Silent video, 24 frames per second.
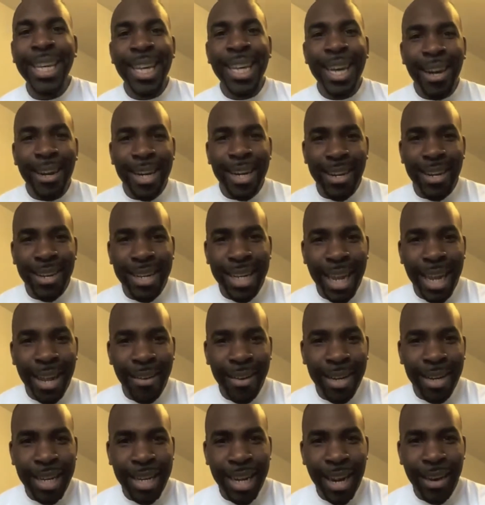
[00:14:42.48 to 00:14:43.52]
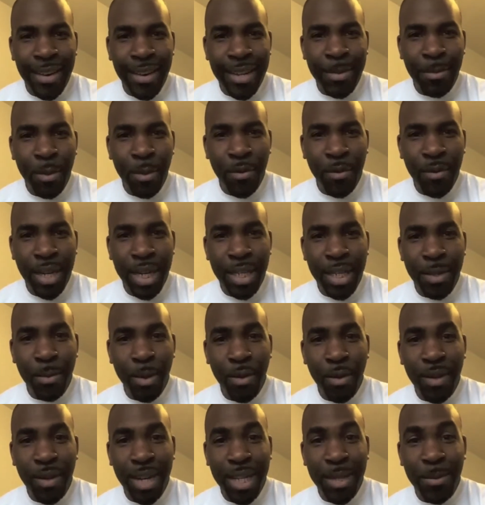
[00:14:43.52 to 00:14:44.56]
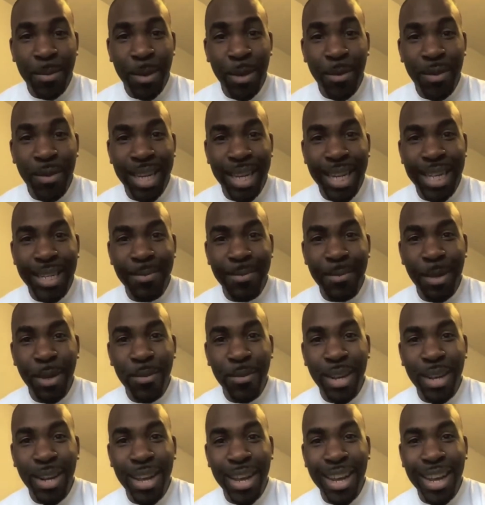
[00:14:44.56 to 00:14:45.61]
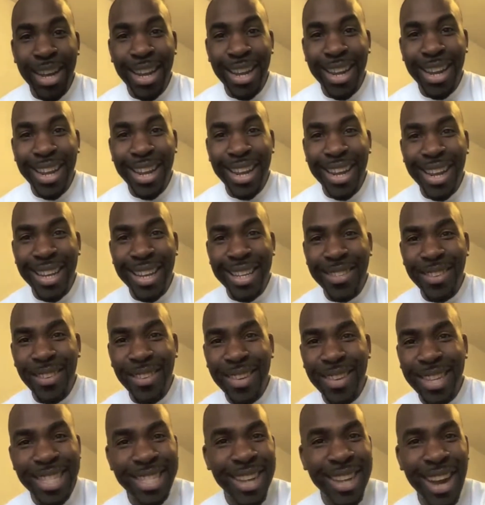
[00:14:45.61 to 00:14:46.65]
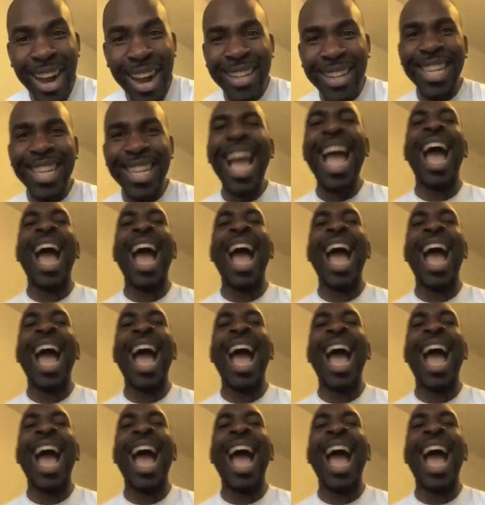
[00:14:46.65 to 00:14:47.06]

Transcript: Okay, look at that one. Look at that one. It's moving. It's moving. It's moving. It's moving. La, la, la, la, it's gone.